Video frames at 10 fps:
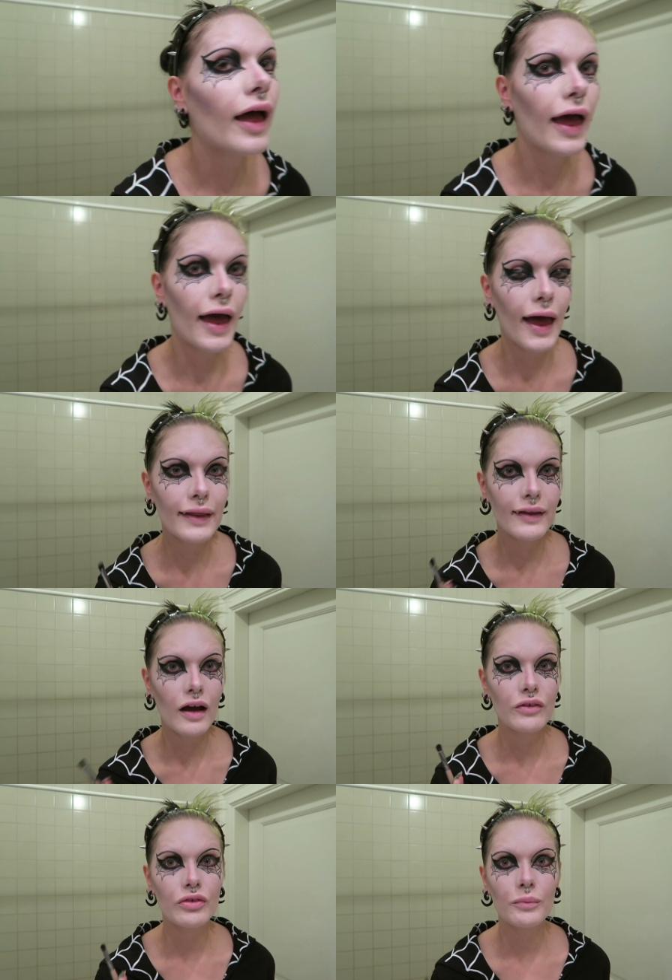And
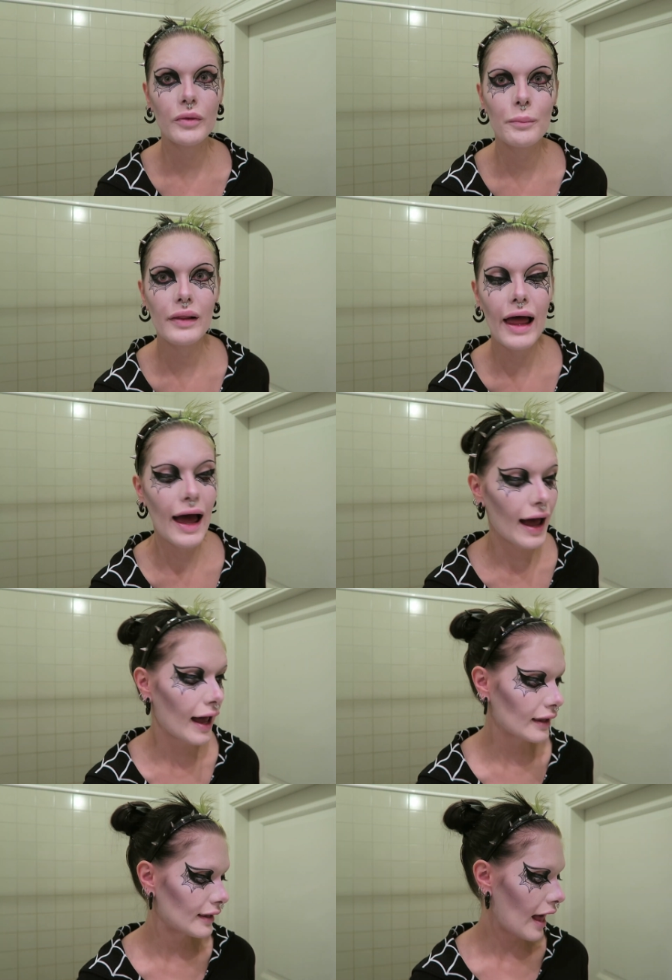now from the
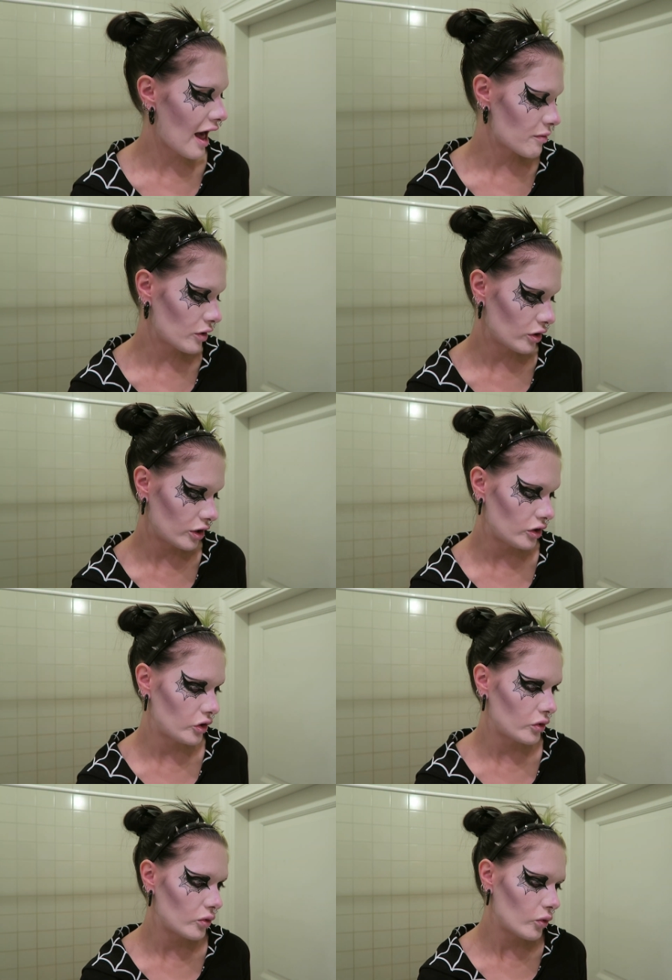black, I'm gonna
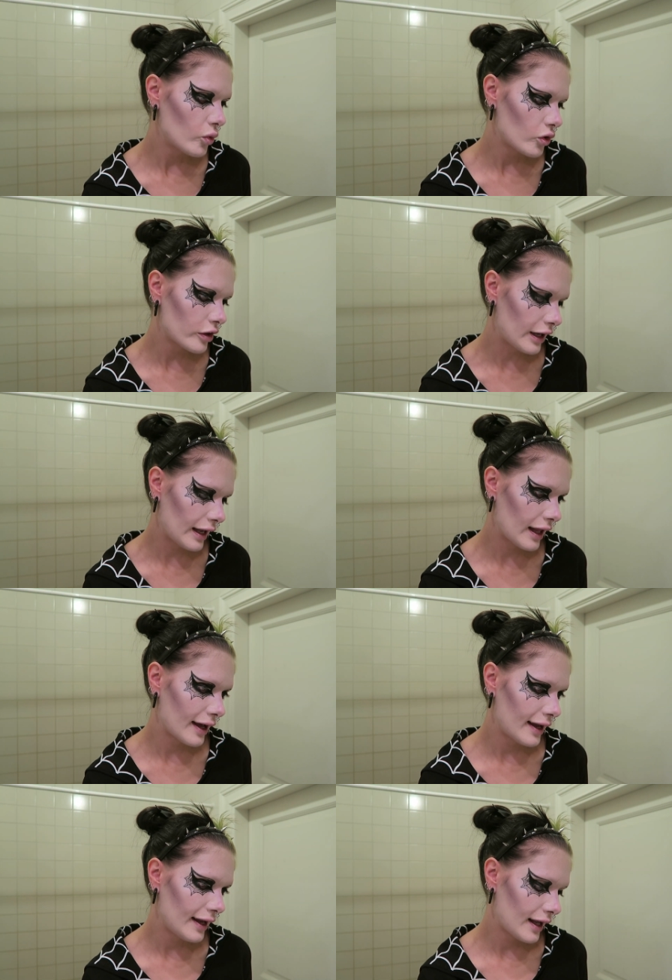use
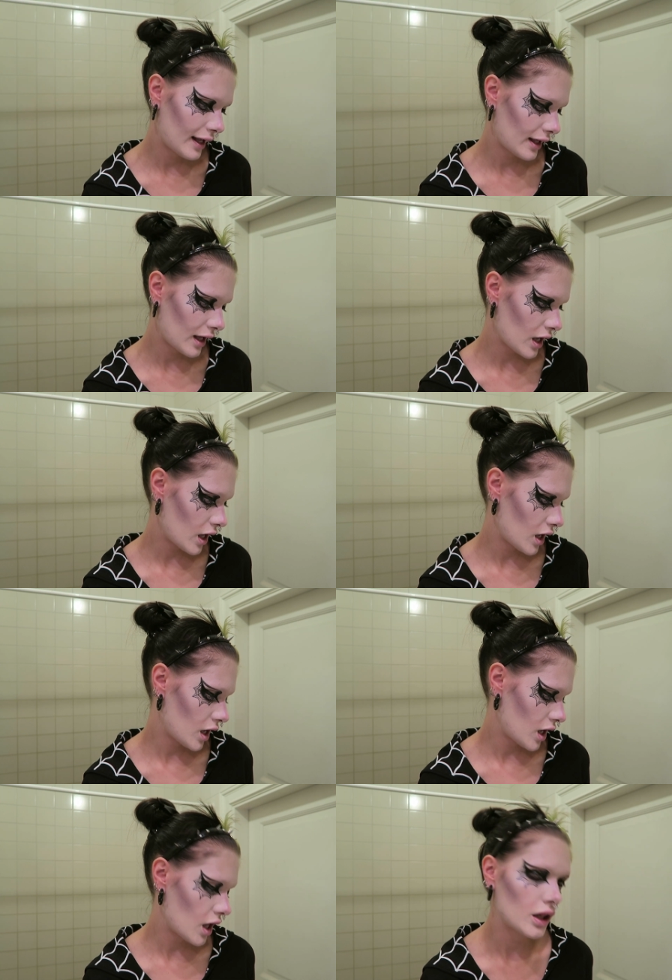like
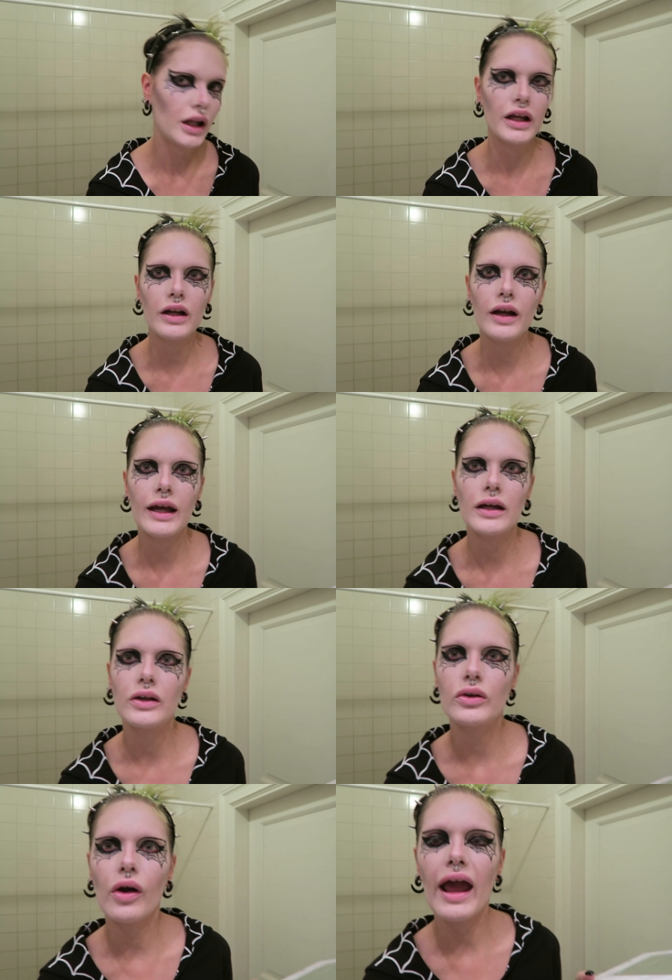a little
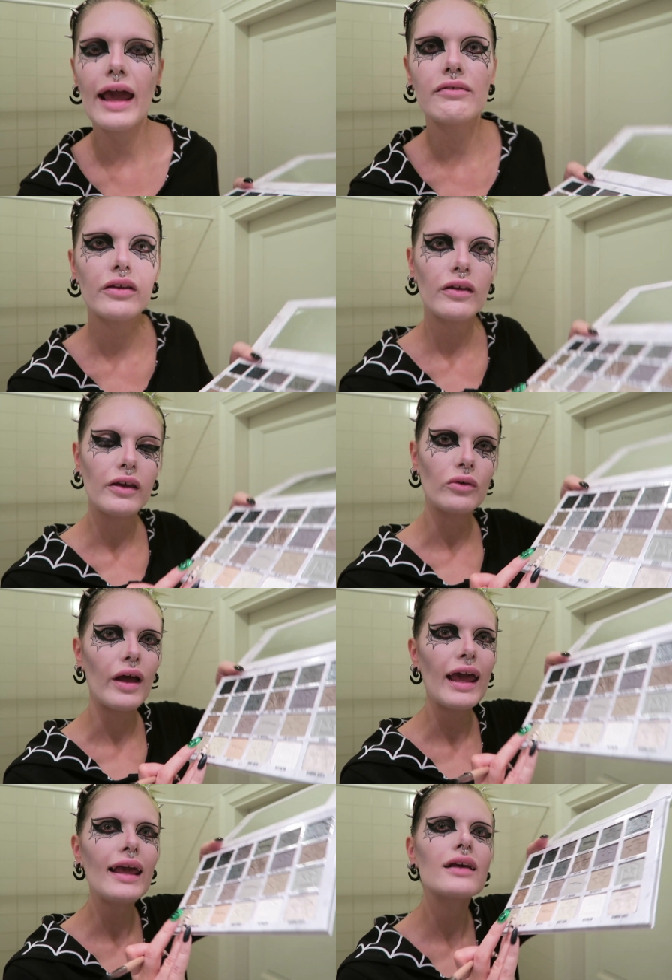like gray. This
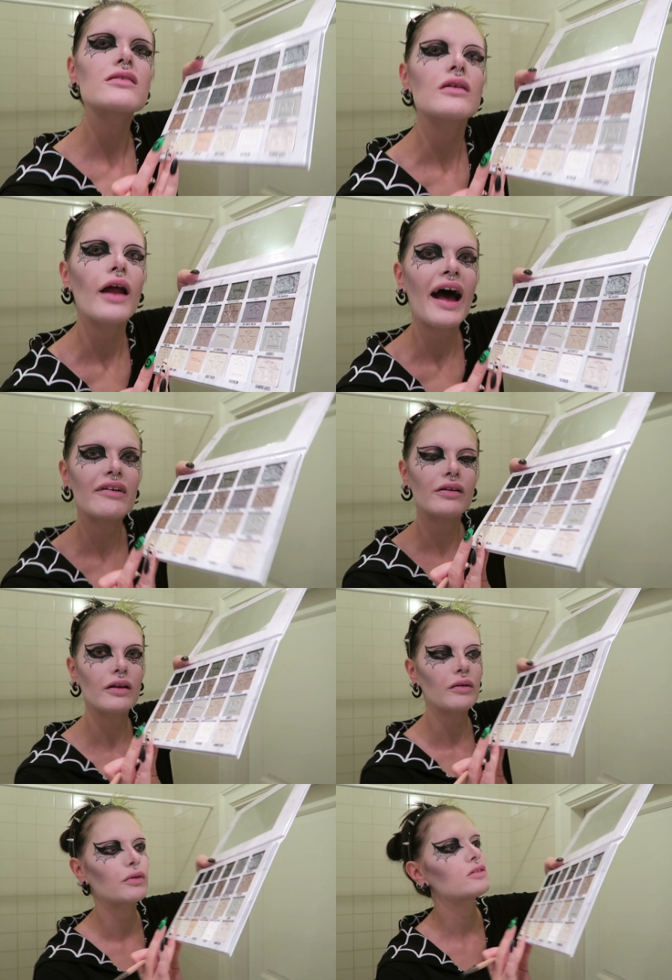gray is gonna have a
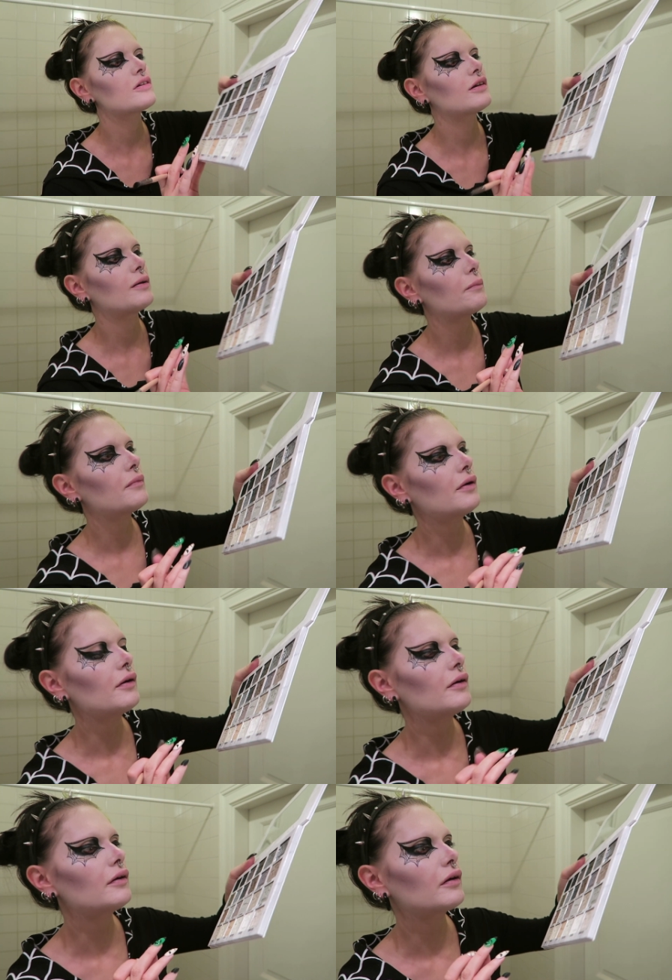little bit
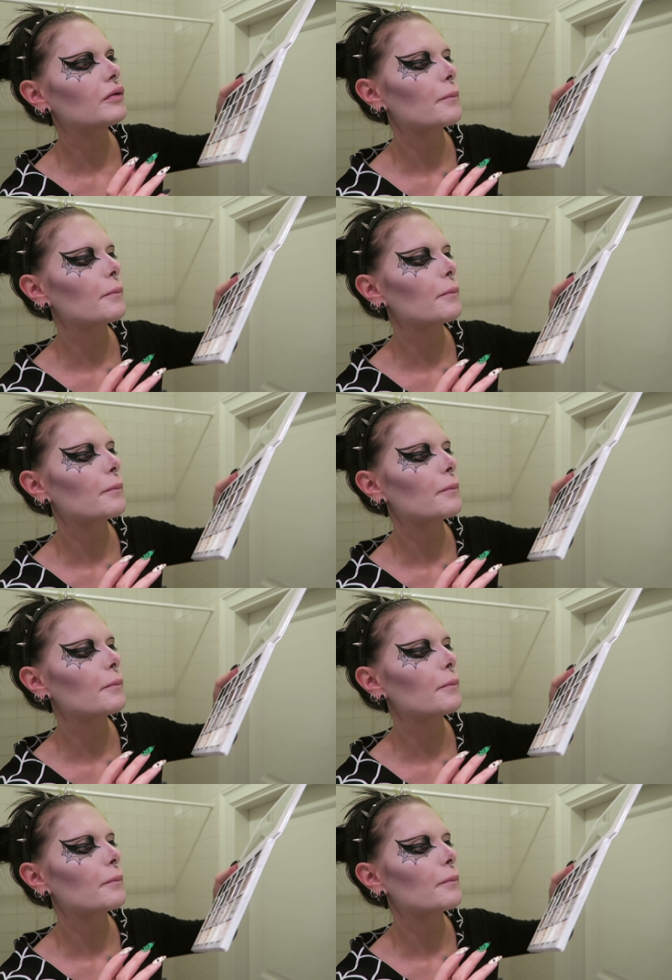shimmer,